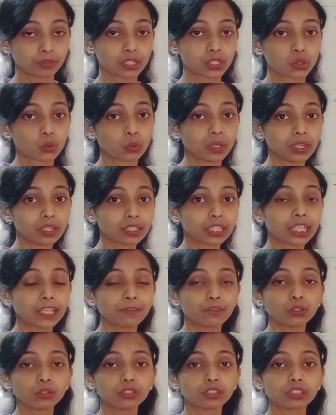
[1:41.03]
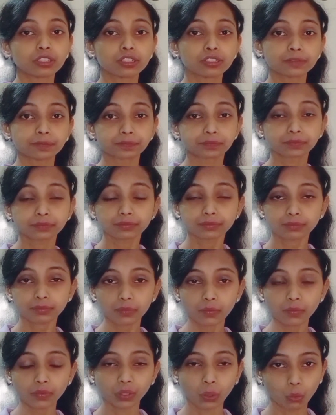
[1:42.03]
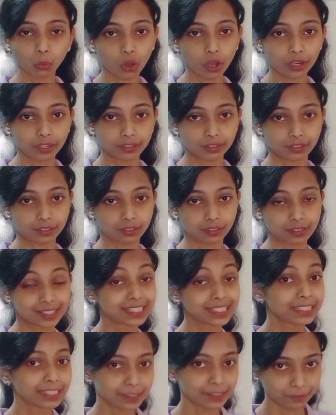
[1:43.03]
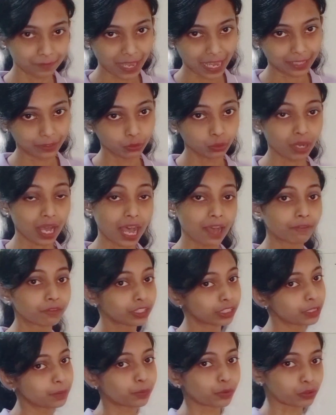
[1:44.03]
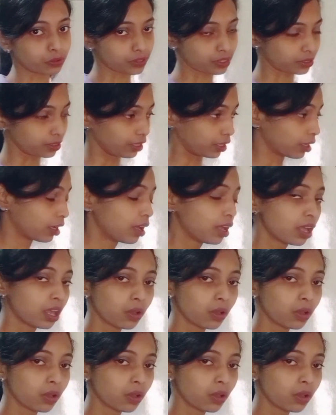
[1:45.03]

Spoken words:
which will give you the single value after the processing.